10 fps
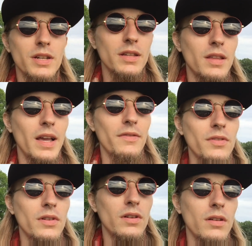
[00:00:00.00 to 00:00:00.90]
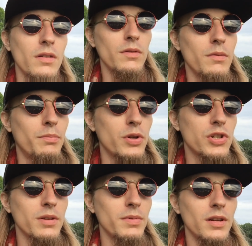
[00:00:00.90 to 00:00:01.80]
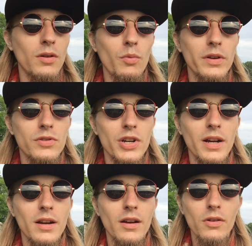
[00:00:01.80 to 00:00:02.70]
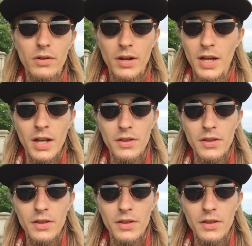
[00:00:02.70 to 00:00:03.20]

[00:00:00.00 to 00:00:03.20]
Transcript: like, they have to push somebody in a wheelchair, or